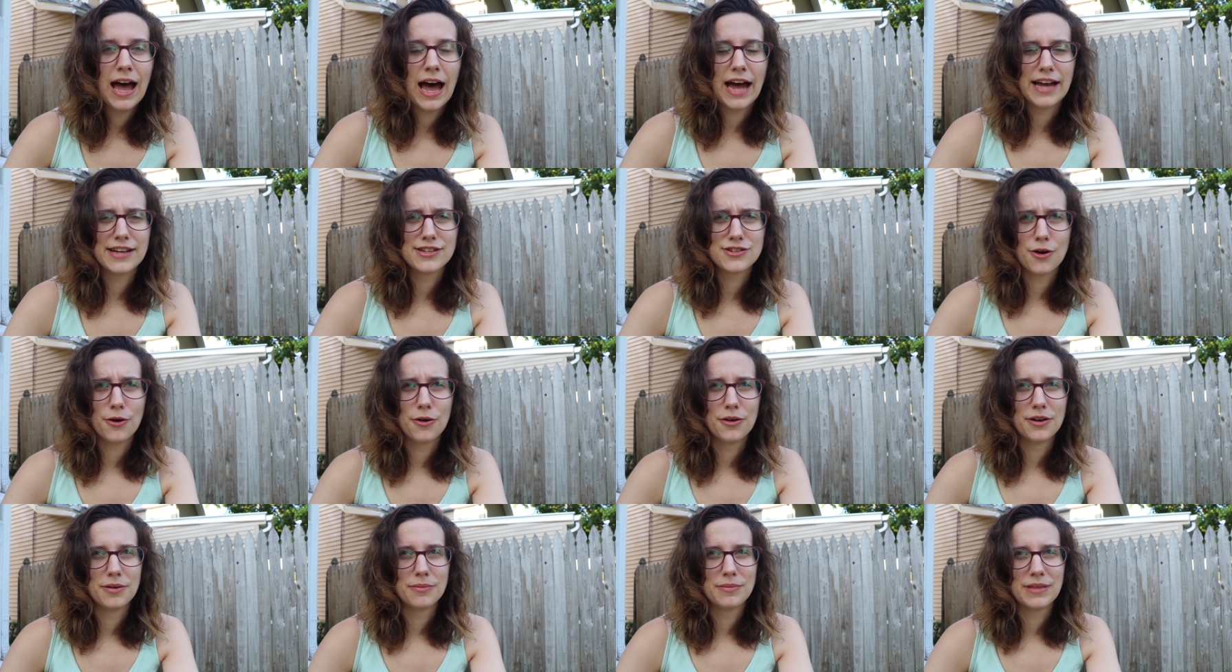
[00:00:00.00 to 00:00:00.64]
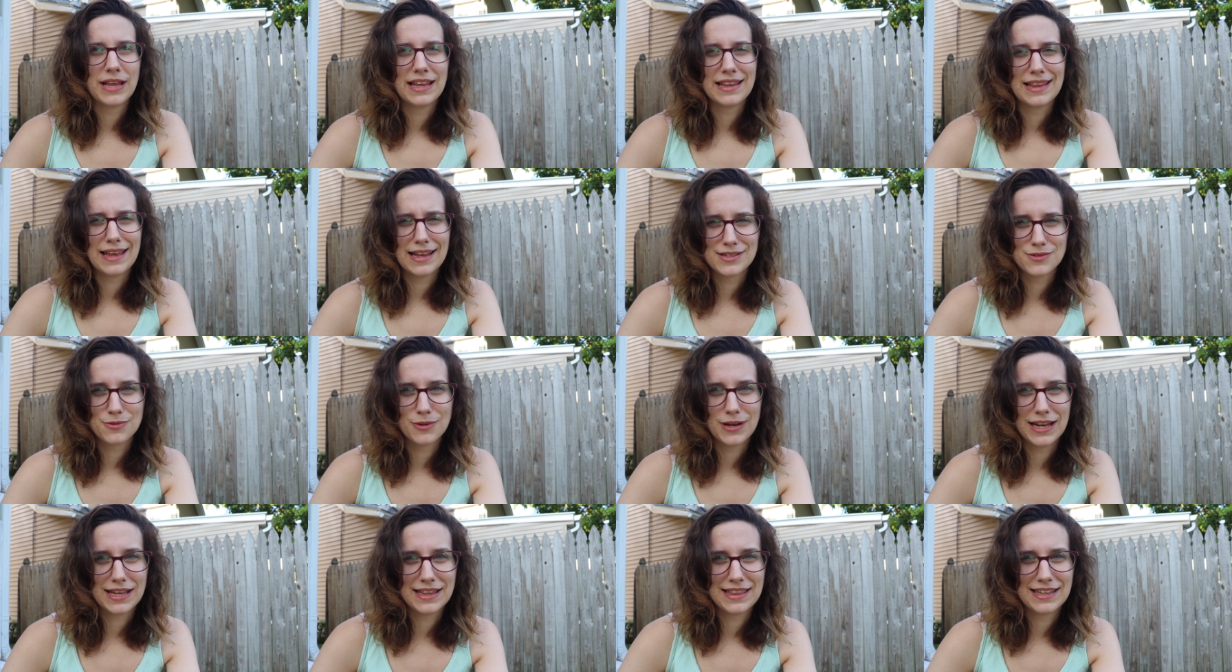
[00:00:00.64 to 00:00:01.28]
I told him that
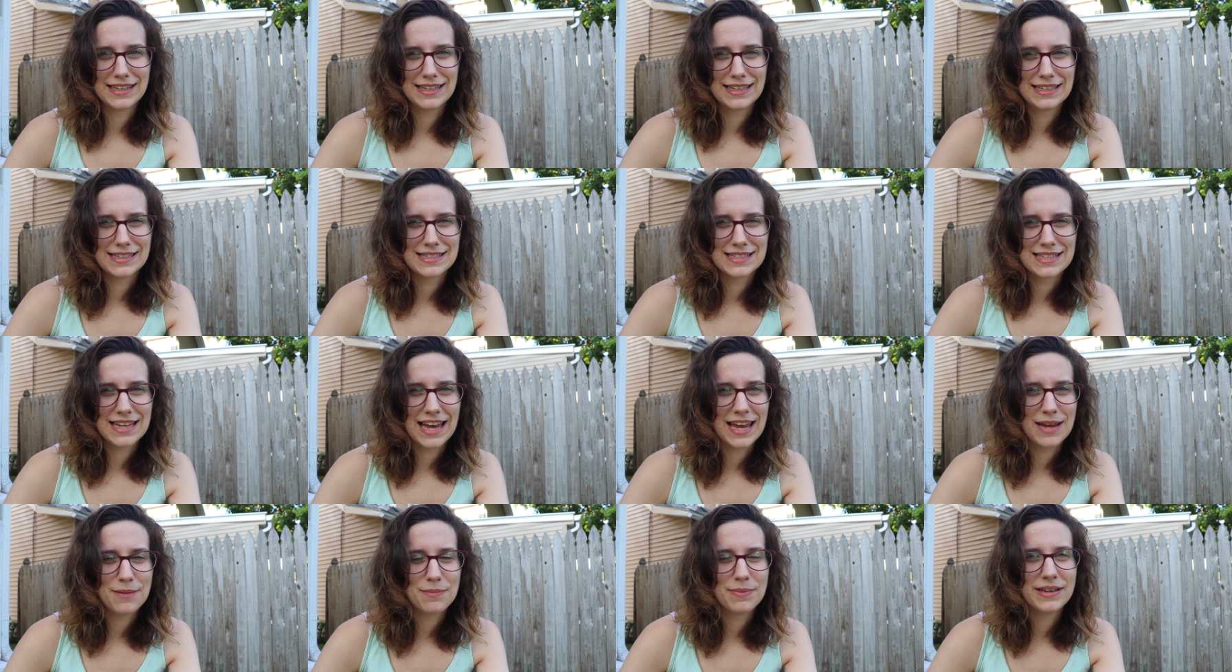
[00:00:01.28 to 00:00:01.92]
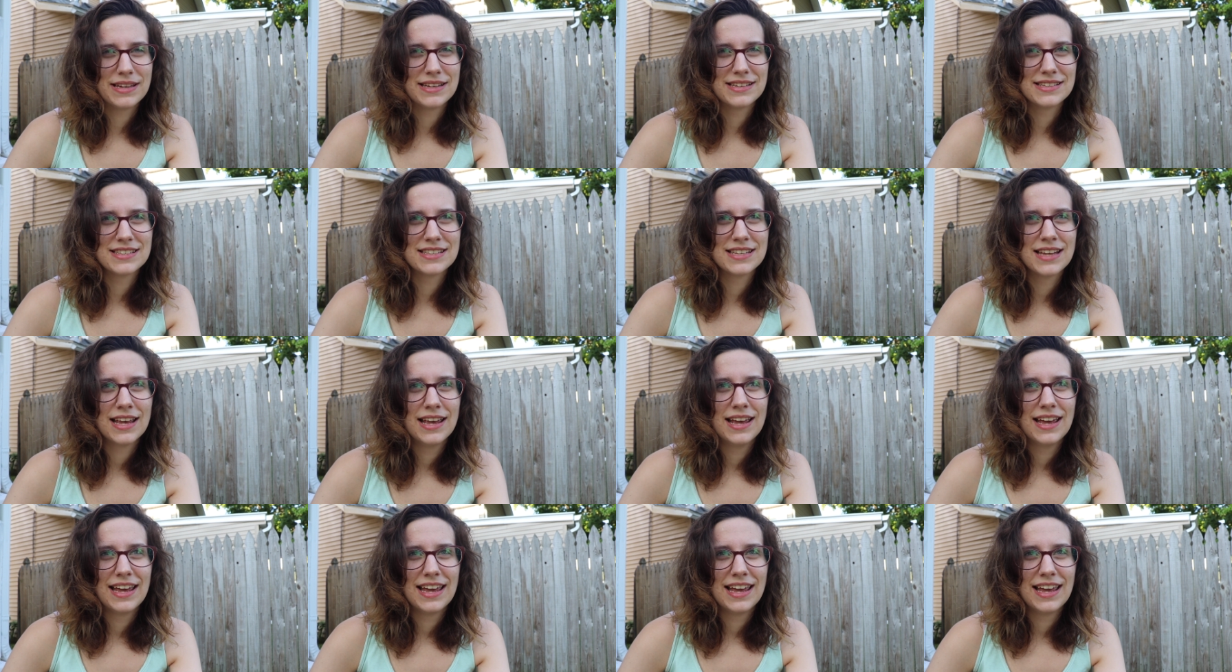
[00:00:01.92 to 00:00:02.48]
that's what I think his type is.